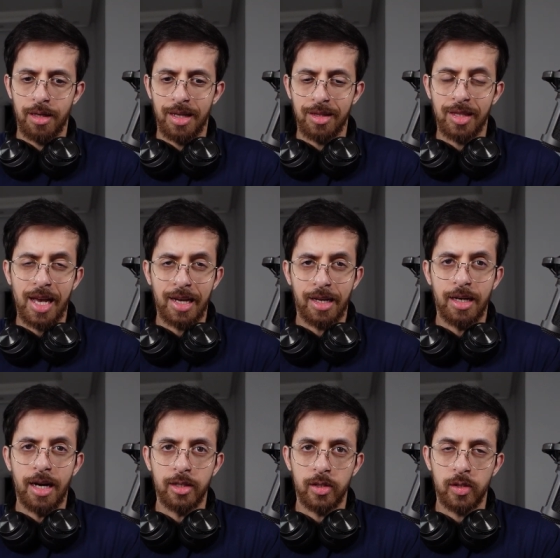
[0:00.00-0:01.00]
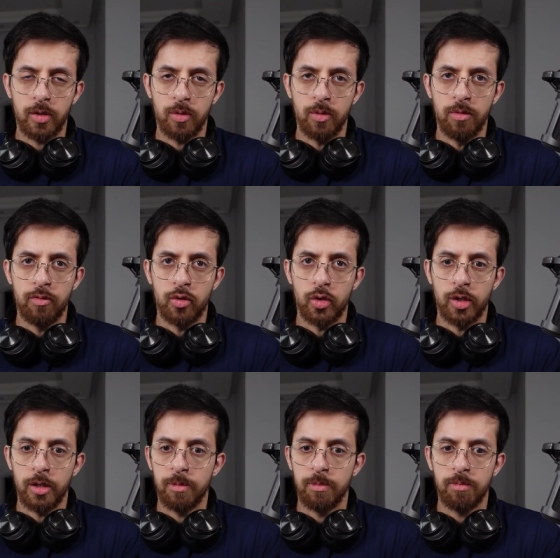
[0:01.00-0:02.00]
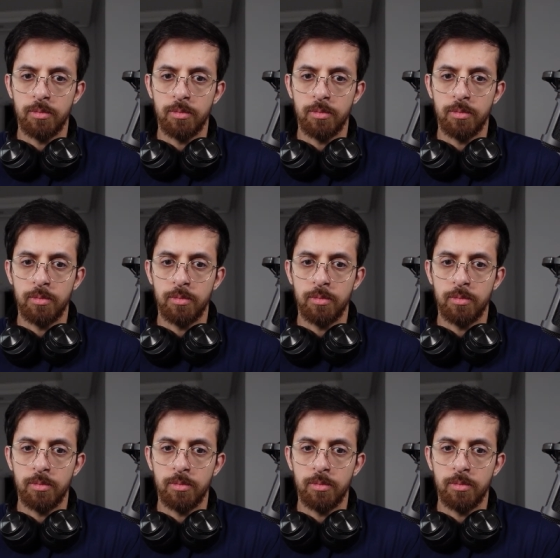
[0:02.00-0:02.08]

antagonize you for